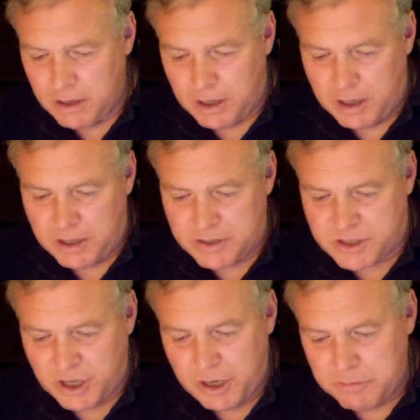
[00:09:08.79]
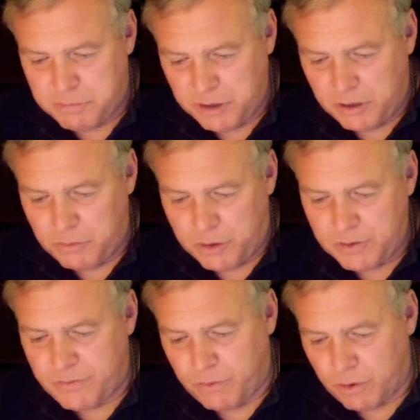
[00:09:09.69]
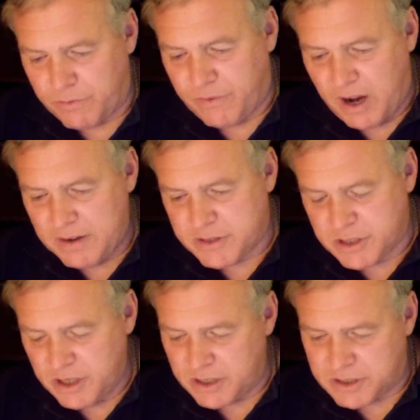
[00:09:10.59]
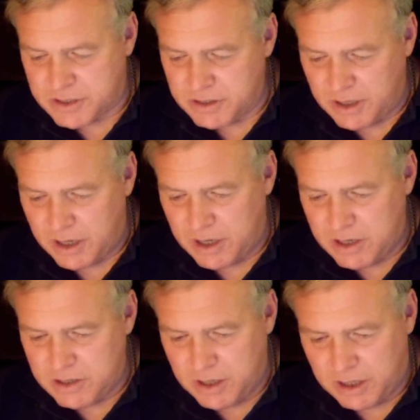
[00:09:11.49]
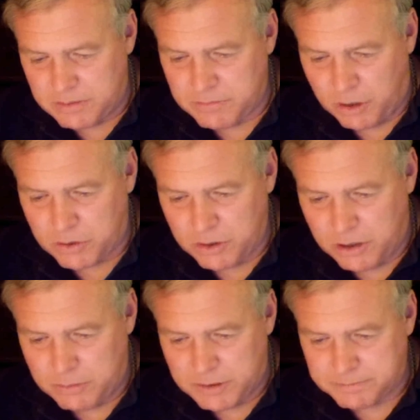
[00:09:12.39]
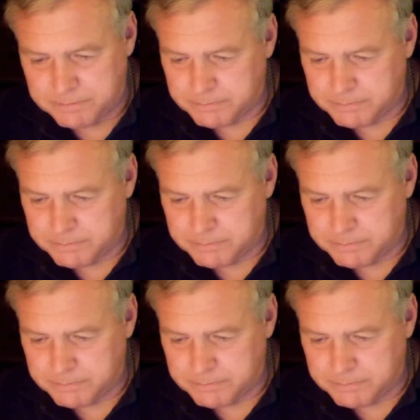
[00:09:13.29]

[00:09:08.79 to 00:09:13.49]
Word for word: uh, Senate Bill 1456 in uh, Oklahoma.